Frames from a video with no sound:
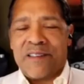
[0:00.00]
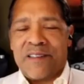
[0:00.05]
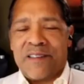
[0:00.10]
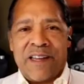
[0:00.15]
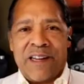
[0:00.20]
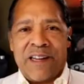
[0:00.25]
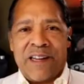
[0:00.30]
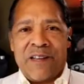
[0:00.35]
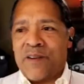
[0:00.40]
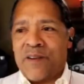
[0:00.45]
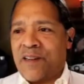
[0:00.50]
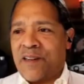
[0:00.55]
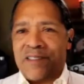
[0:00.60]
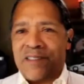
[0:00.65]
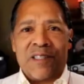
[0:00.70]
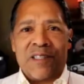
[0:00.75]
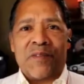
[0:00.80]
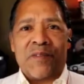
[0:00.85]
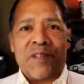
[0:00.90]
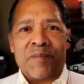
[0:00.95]
anyone on
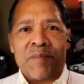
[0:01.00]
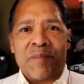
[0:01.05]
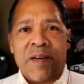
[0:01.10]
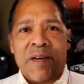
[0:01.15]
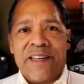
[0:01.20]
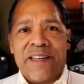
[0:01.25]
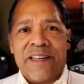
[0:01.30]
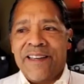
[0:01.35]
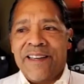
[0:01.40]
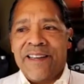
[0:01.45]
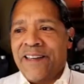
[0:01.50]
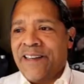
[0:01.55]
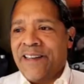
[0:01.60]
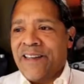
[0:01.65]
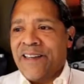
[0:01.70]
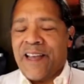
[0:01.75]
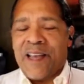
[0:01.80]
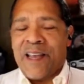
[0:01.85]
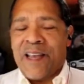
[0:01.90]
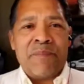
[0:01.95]
silver is money.
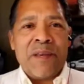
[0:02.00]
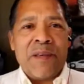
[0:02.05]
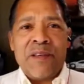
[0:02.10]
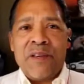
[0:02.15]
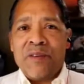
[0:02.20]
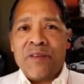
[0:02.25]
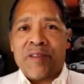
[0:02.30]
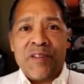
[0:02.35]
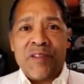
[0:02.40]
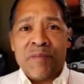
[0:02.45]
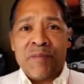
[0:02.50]
And you